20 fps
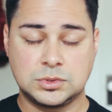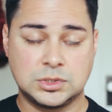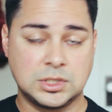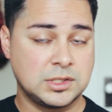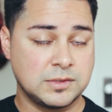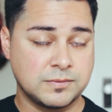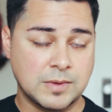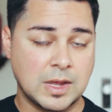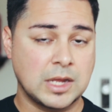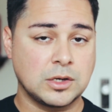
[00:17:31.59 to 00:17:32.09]
the
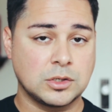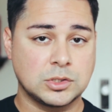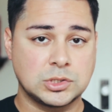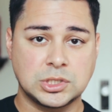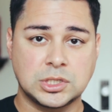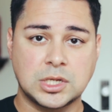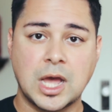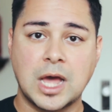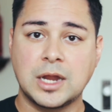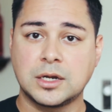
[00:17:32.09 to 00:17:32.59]
divine, or
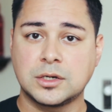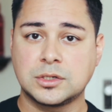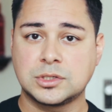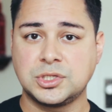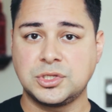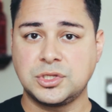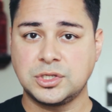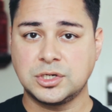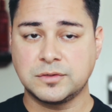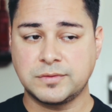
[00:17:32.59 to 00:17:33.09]
to God, or
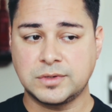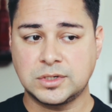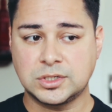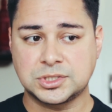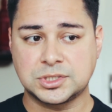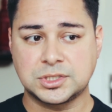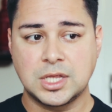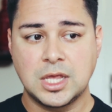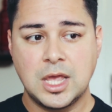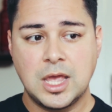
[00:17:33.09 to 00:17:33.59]
to the universe.